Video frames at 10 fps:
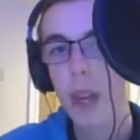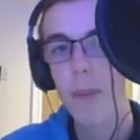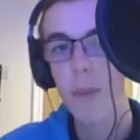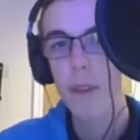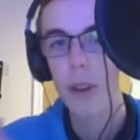
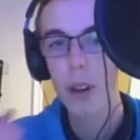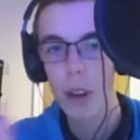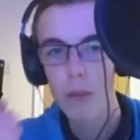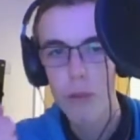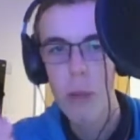in for a
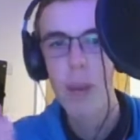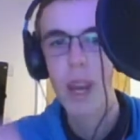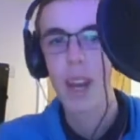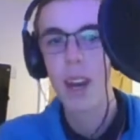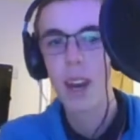
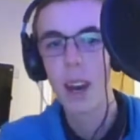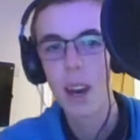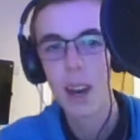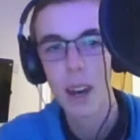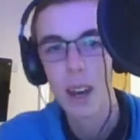gripping
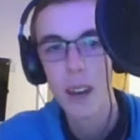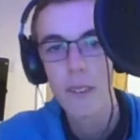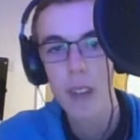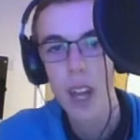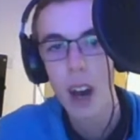
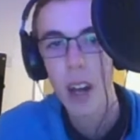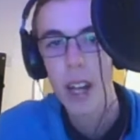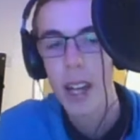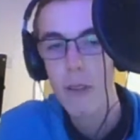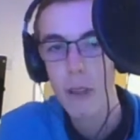
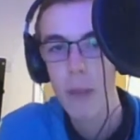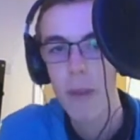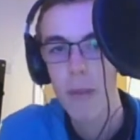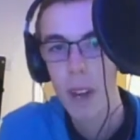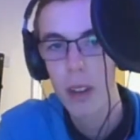finale,
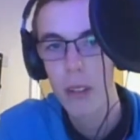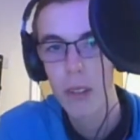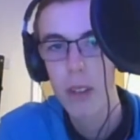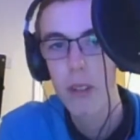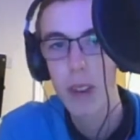gripping final
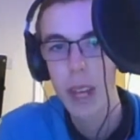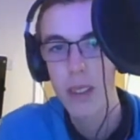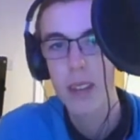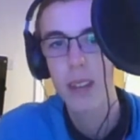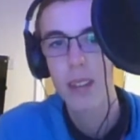two
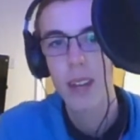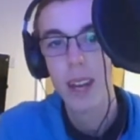races.